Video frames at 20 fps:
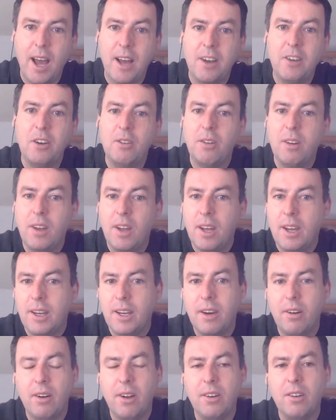And
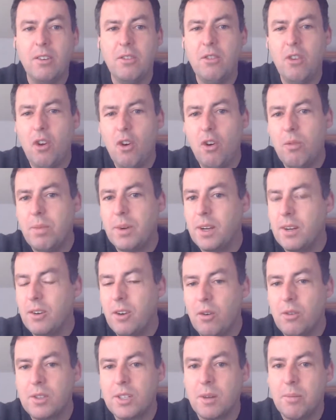Kieran, nobody
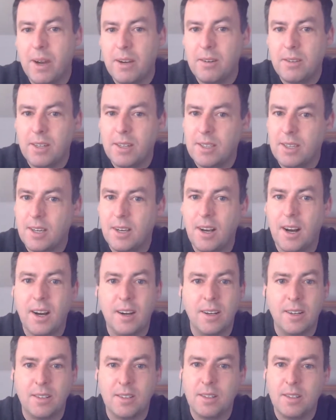knows about this in
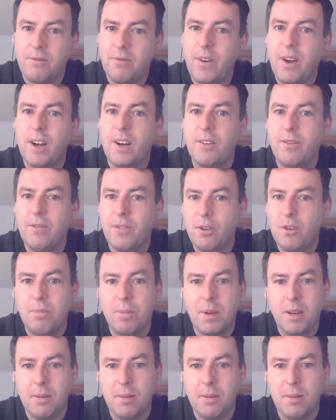Ireland. Very few